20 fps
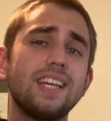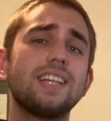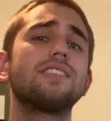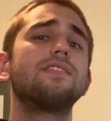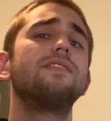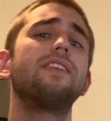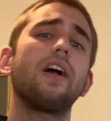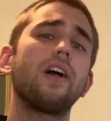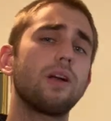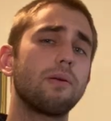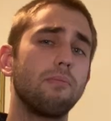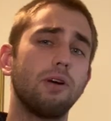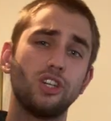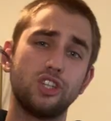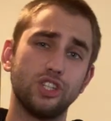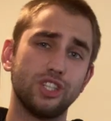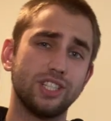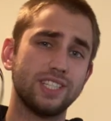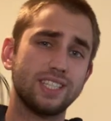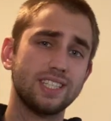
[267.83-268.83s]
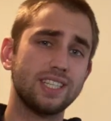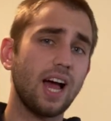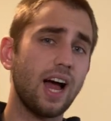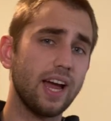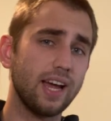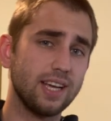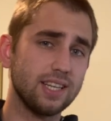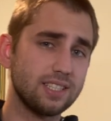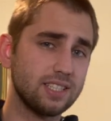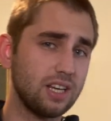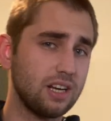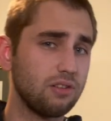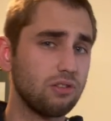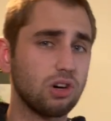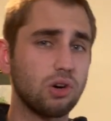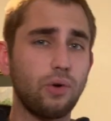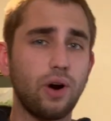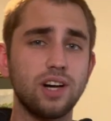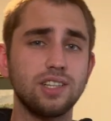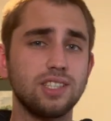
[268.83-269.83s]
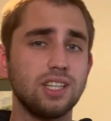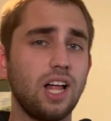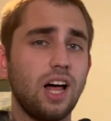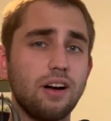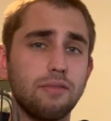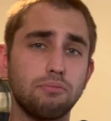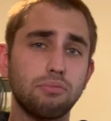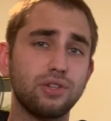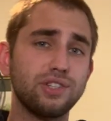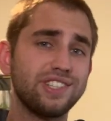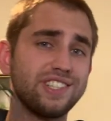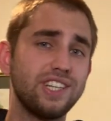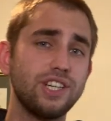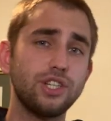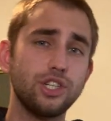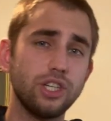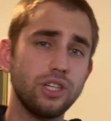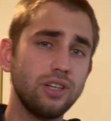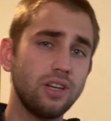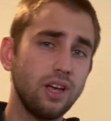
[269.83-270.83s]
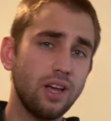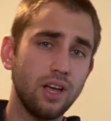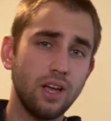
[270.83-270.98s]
is very much a science and it requires a lot of precision